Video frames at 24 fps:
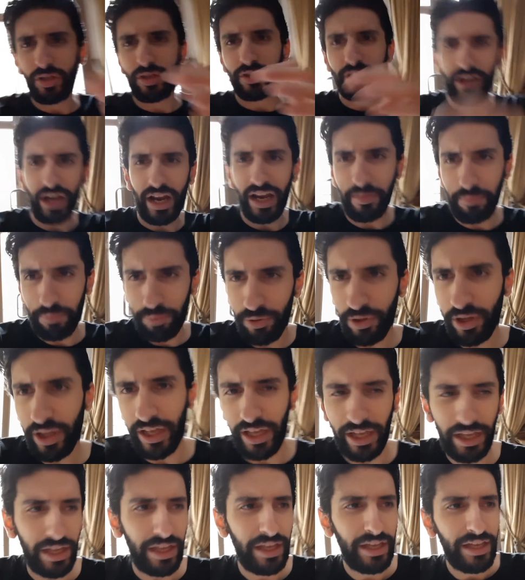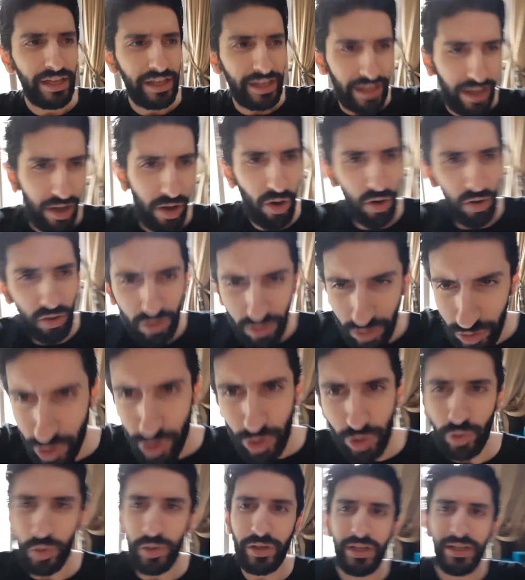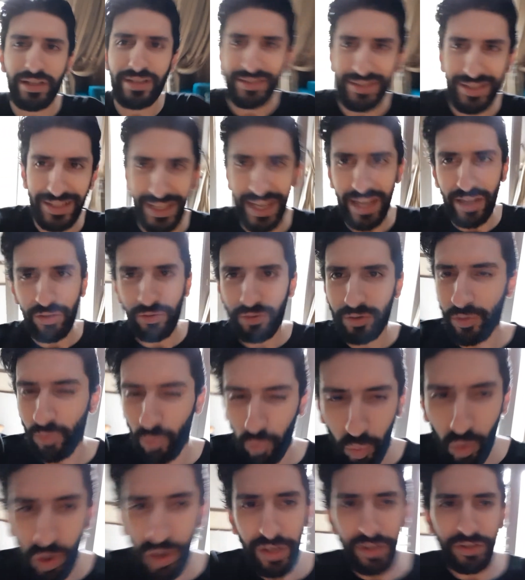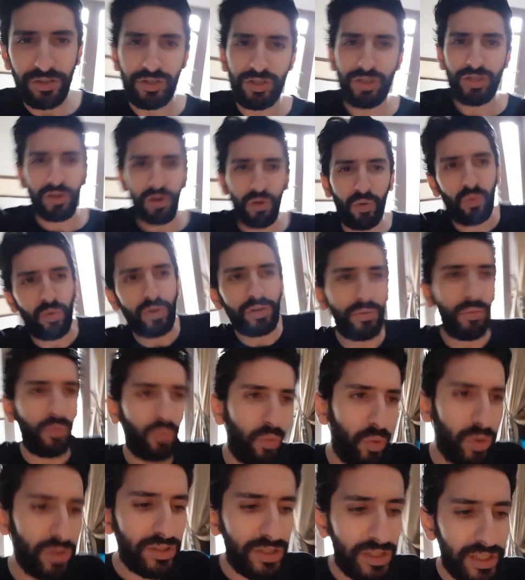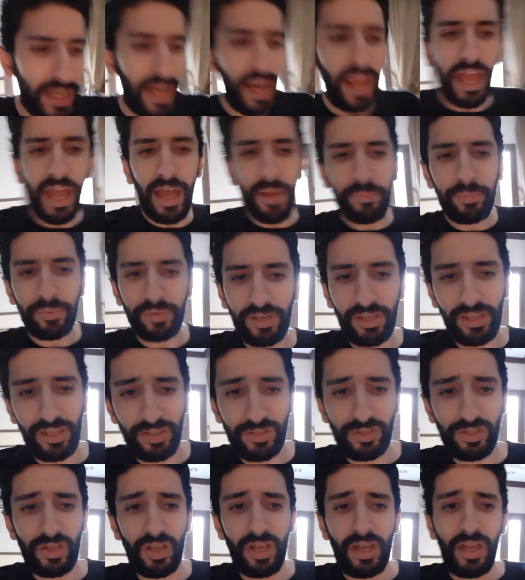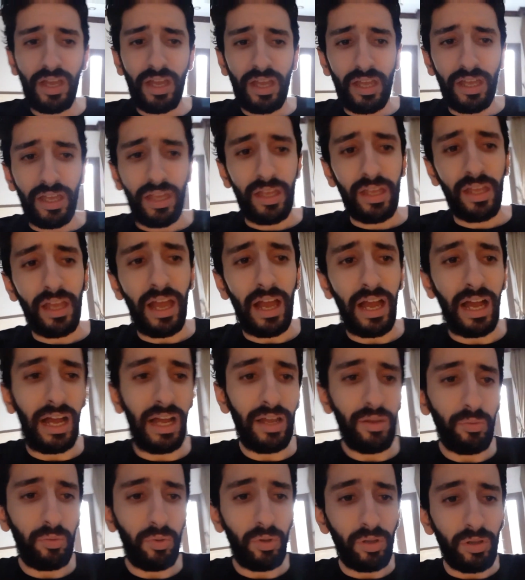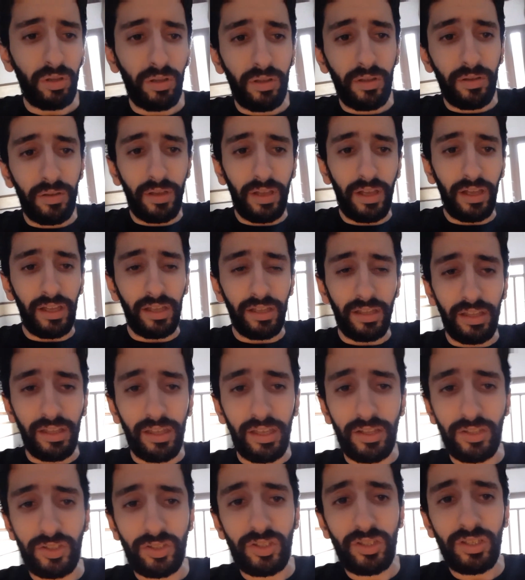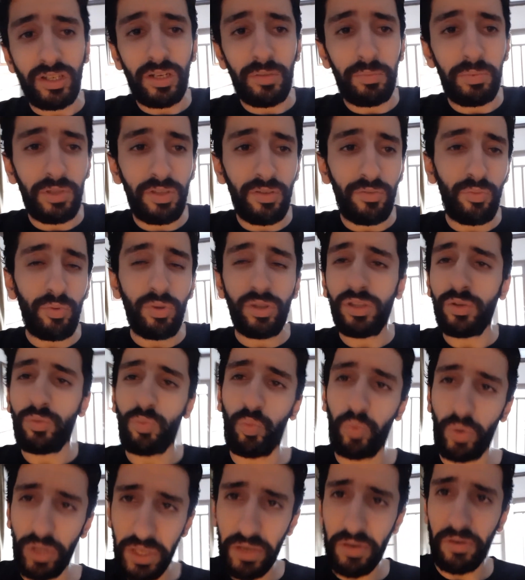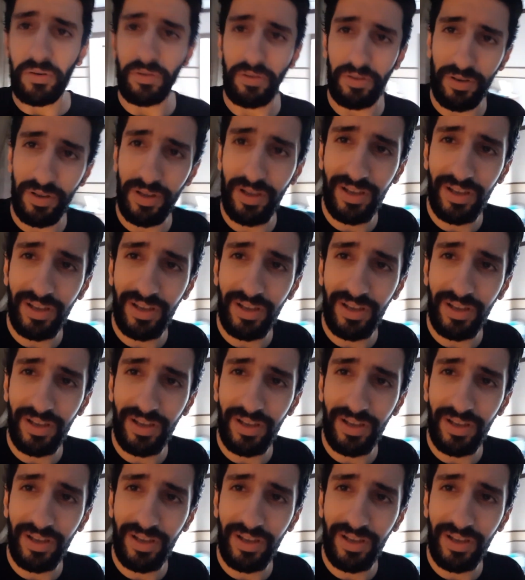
that I play all join in together in one. So what what's going to happen is I will... It's going to be really weird